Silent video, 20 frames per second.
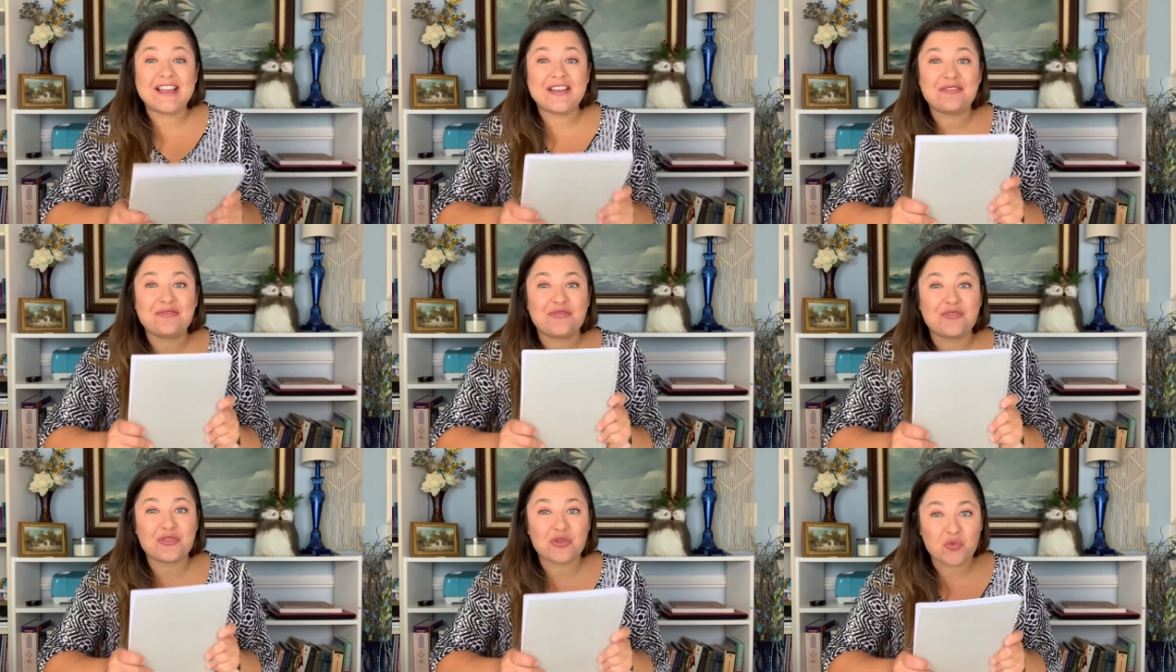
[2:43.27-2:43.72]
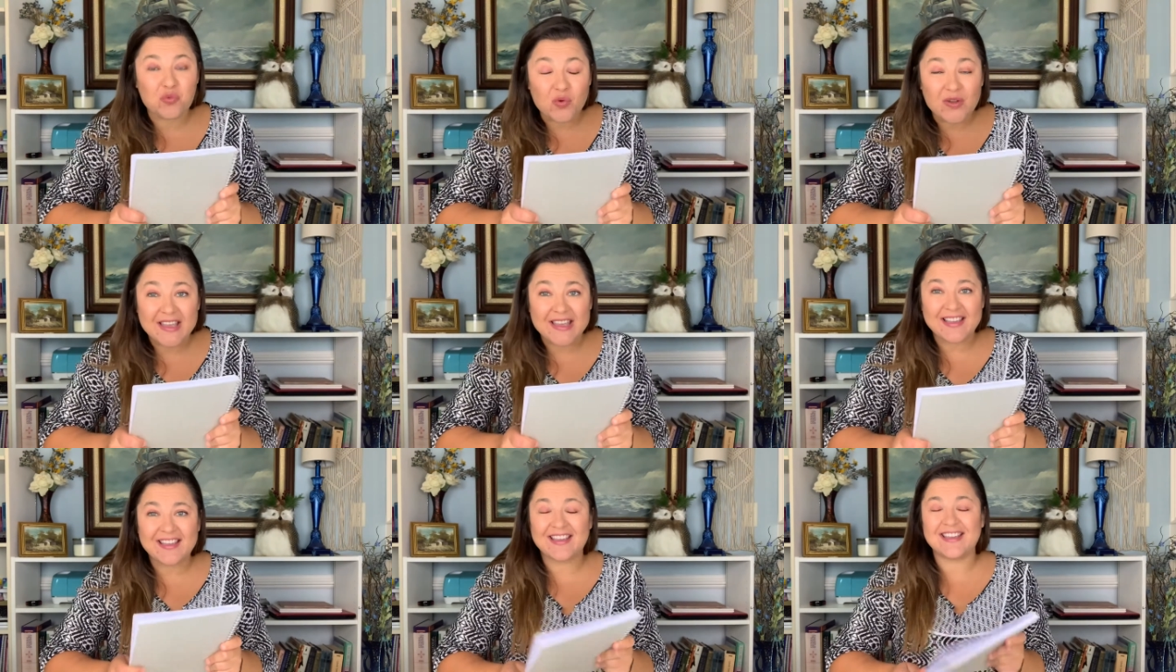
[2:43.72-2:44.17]
for the
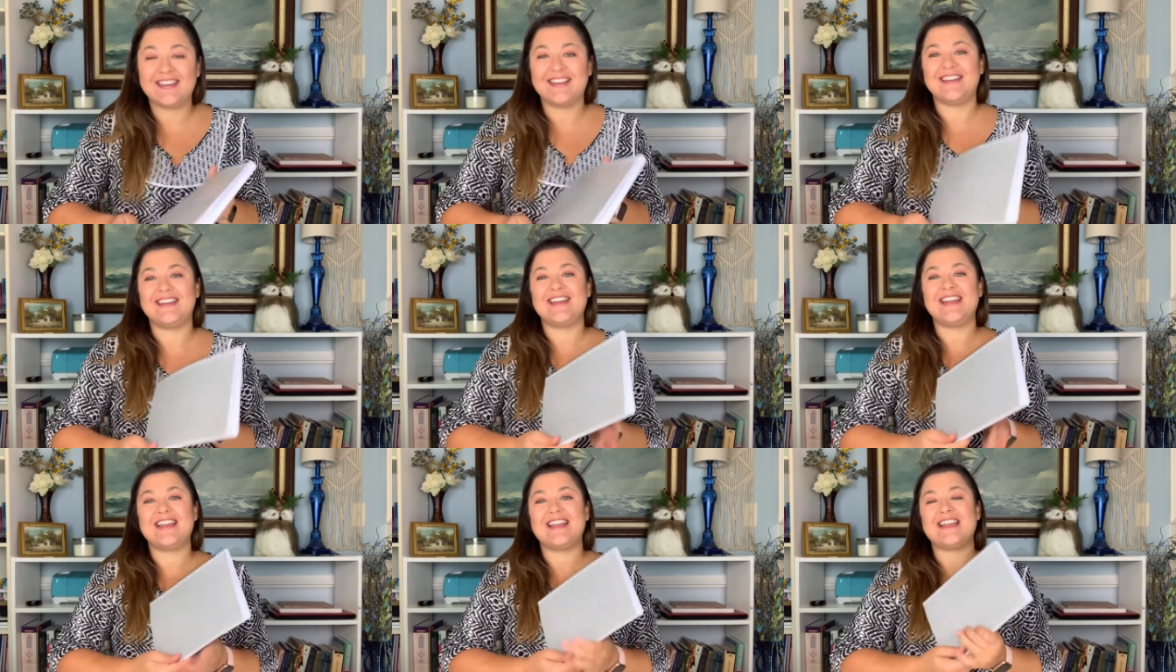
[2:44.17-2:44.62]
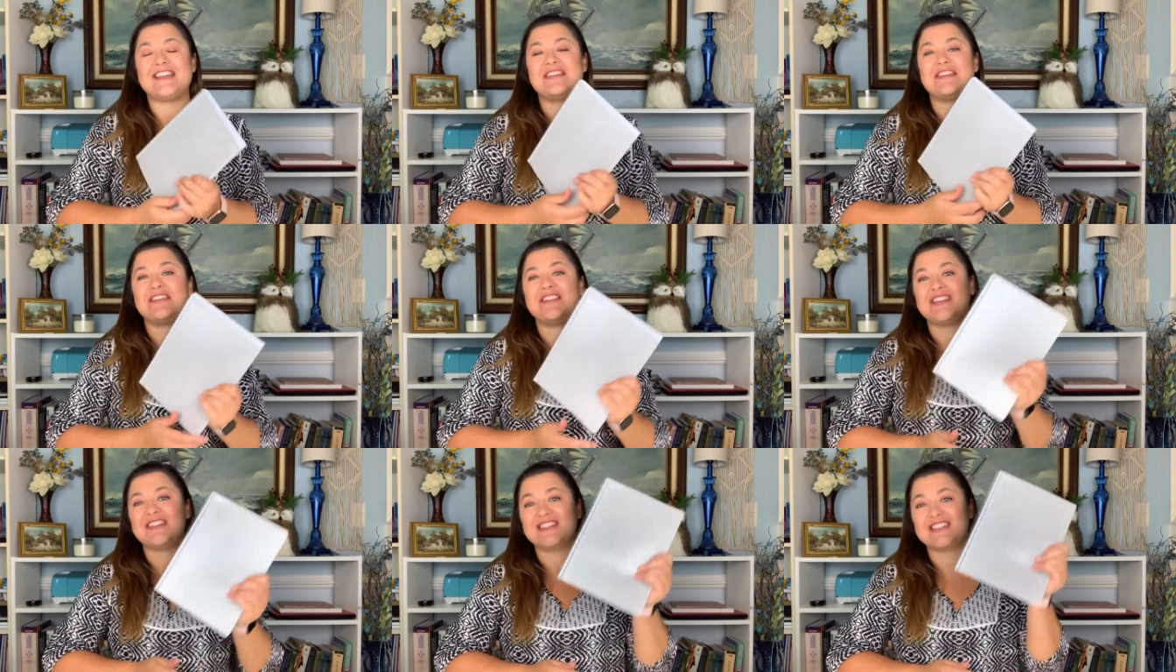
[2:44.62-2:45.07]
week in
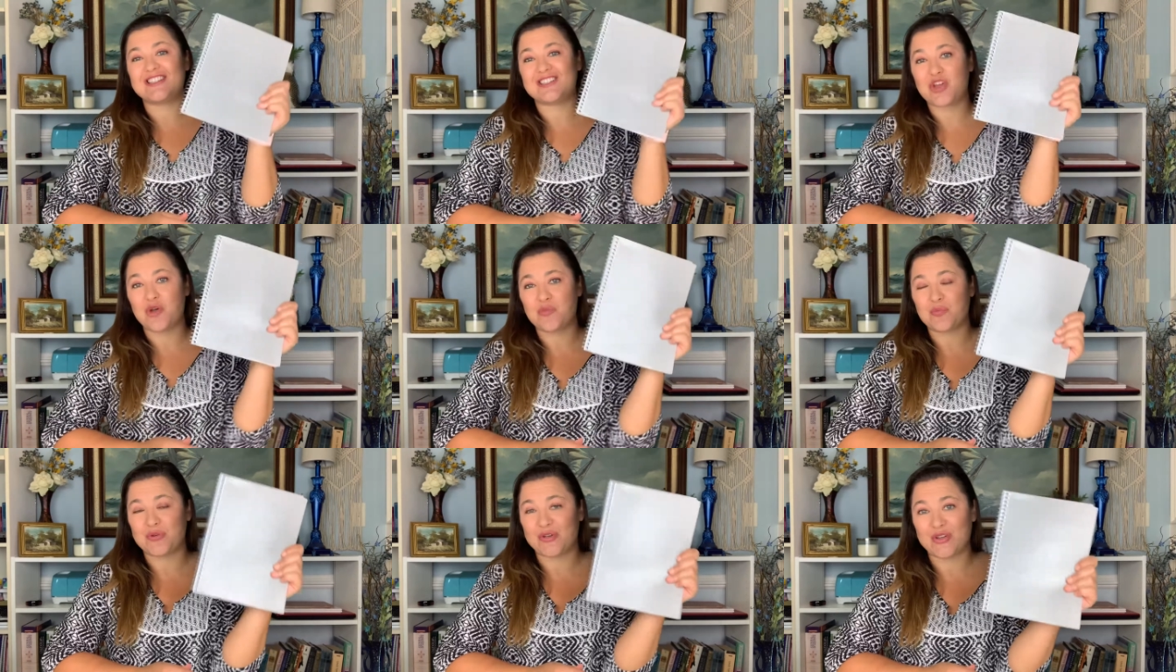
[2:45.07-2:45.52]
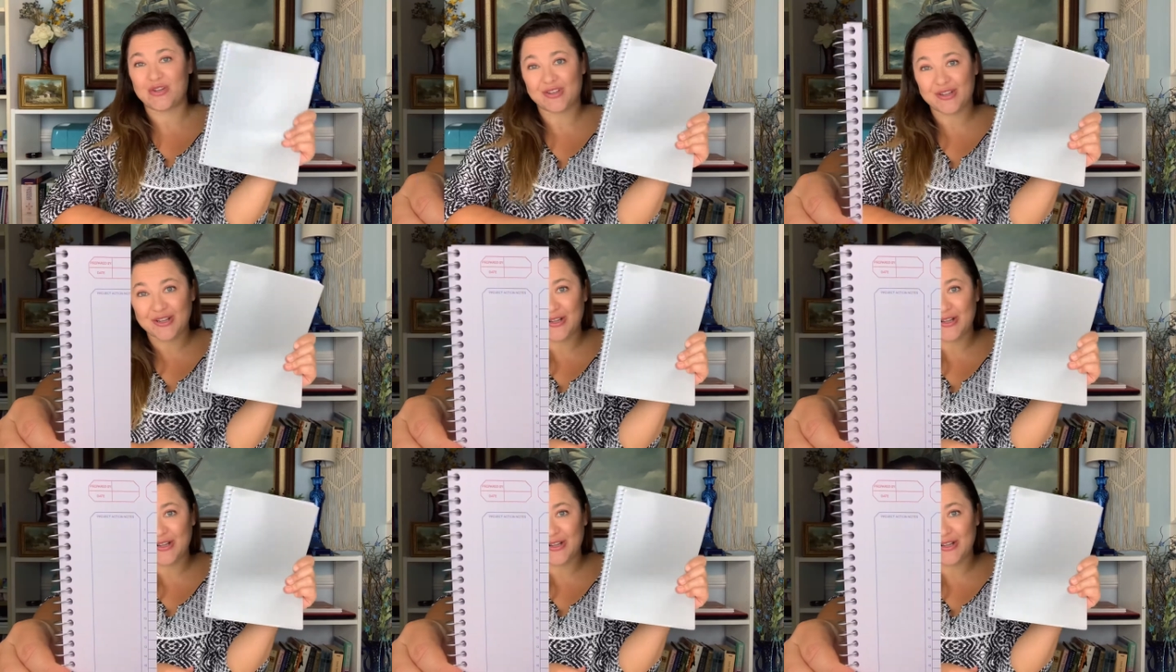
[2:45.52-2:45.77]
this notebook.